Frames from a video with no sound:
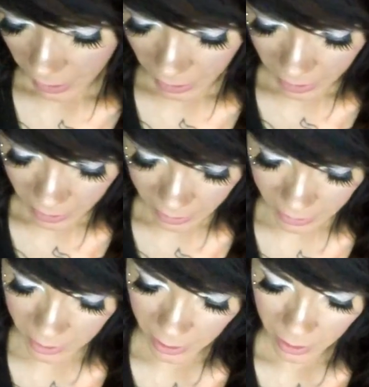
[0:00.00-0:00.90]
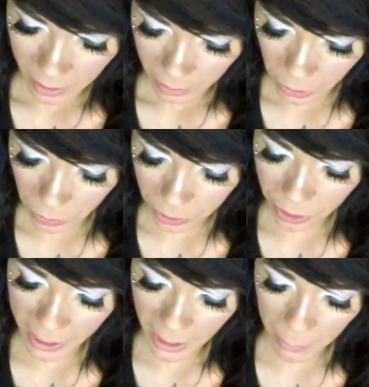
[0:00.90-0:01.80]
And Loot
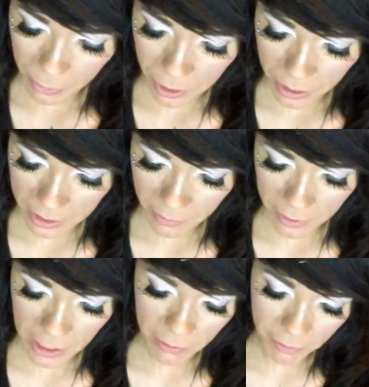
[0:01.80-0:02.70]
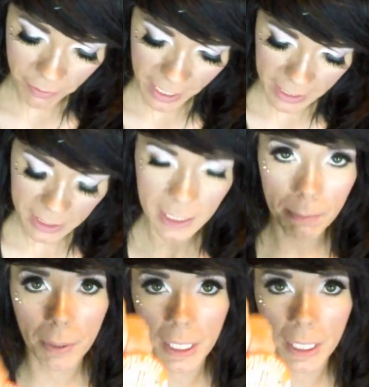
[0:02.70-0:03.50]
Crate April two thousand fifteen fantasy